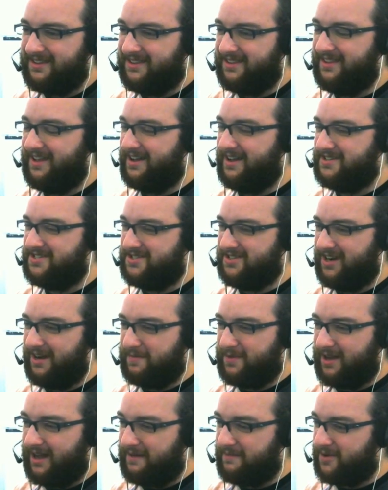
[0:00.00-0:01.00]
Nice, dude.
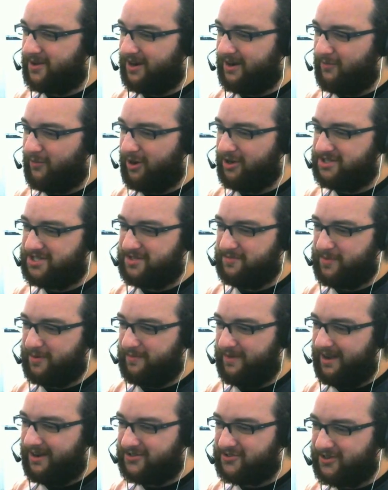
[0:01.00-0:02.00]
I'm gonna watch Super
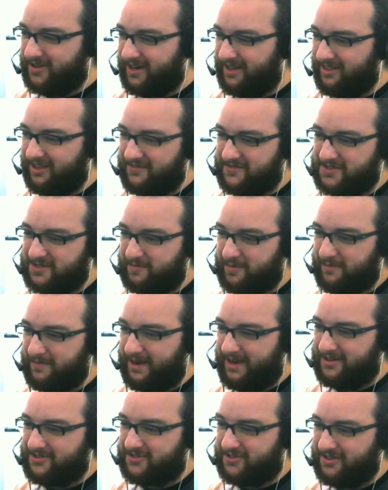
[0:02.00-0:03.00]
Metroid. I love Super
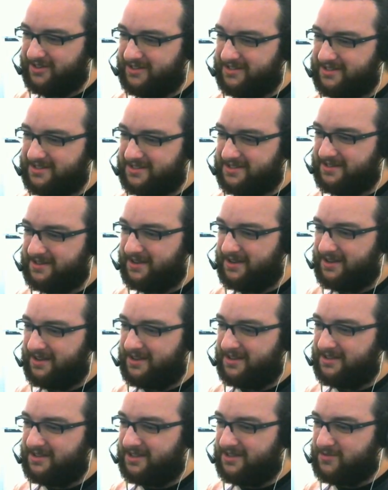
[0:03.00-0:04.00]
Metroid.
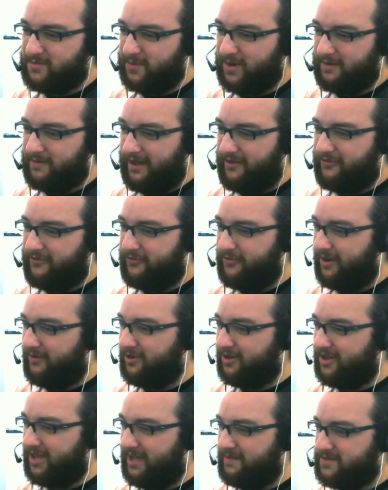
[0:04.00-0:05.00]
It's one of my
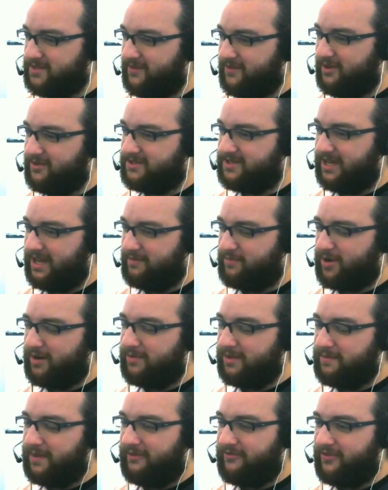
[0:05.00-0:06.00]
favorite games of all time.
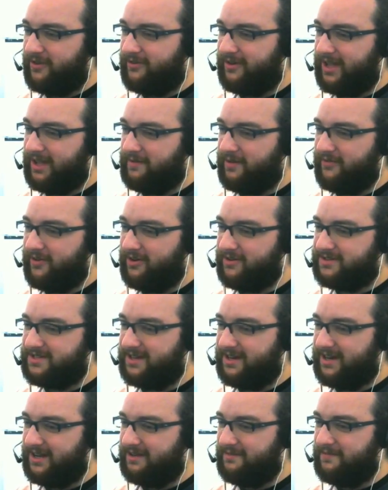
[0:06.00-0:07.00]
Probably my favorite game of all
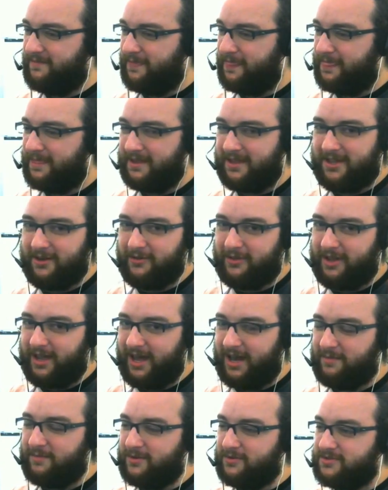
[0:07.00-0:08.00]
time. Kill the
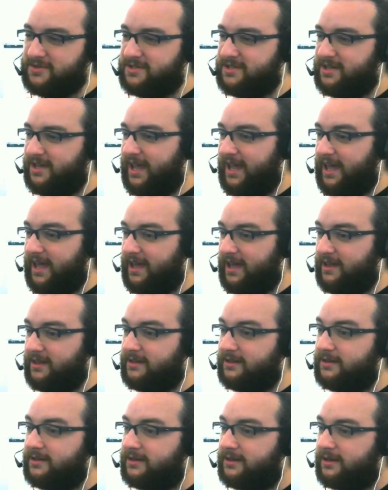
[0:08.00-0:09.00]
animals.
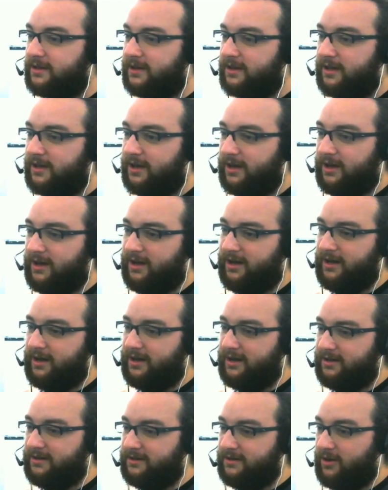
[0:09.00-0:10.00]
And,
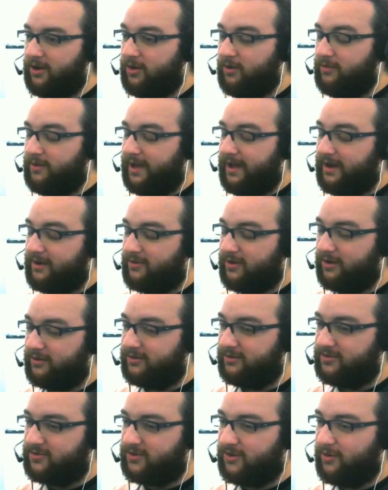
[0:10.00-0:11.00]
oh yeah, crowd
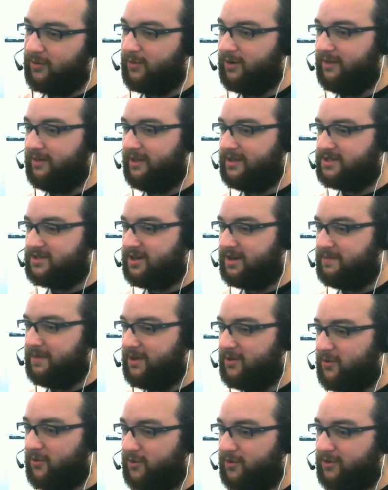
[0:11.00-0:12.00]
control run. That's gonna be
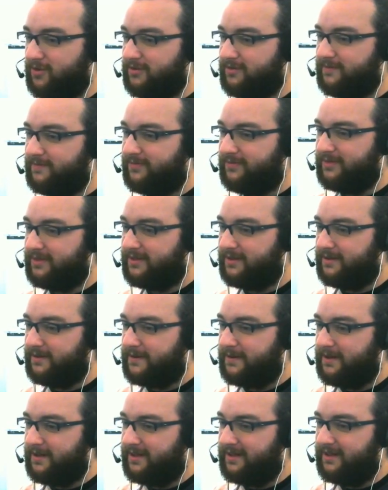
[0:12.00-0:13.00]
cool.
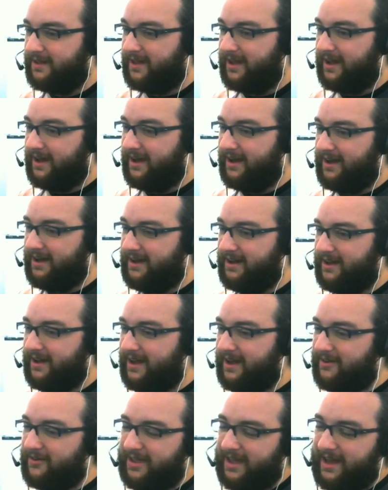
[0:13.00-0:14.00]

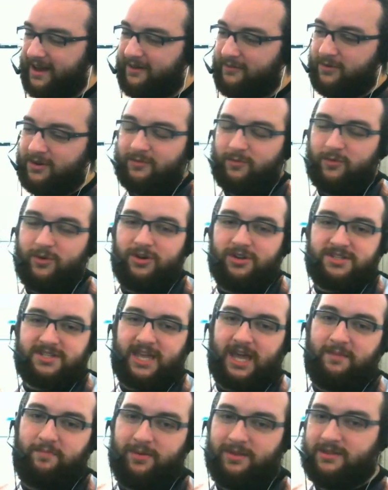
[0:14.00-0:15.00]
Oh yeah, we're
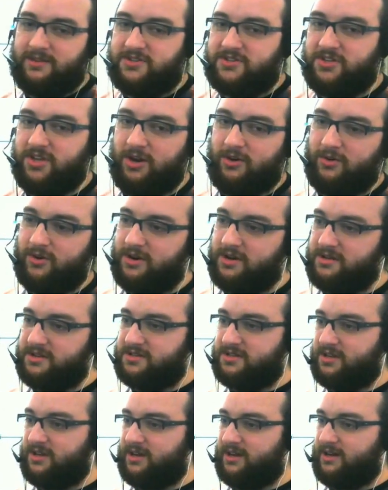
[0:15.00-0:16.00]
escaping the
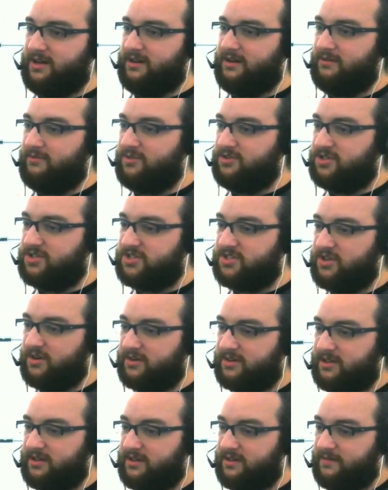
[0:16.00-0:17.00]
sewers. We just
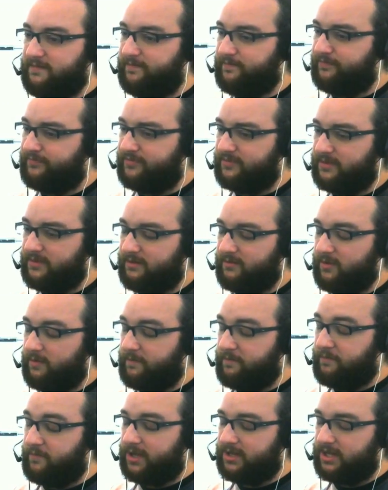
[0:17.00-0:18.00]

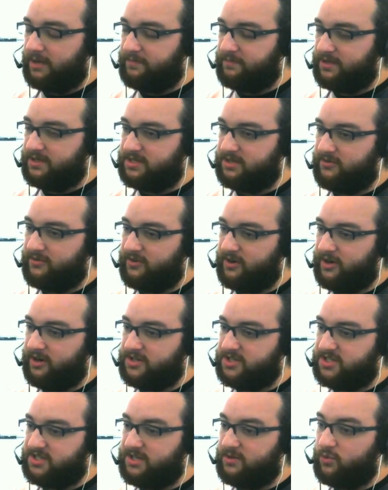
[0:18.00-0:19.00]
picked up the
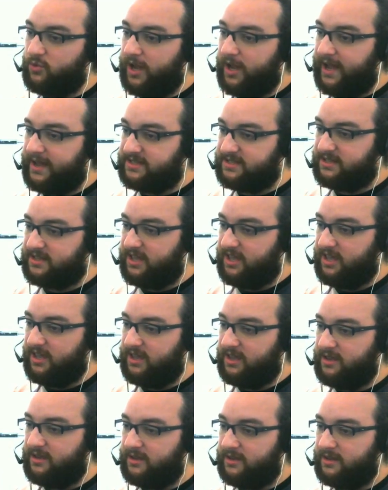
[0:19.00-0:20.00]
sewer exit
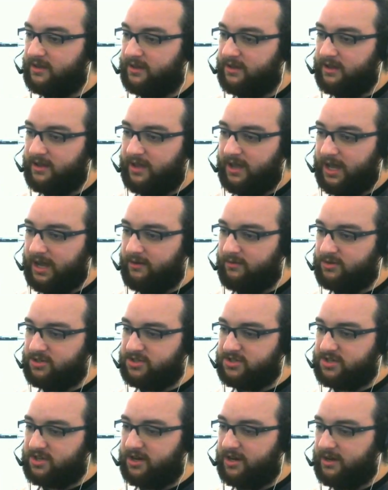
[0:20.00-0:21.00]
key, and we're
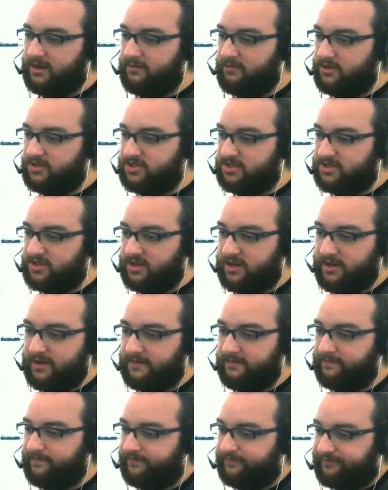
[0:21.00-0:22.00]
just gonna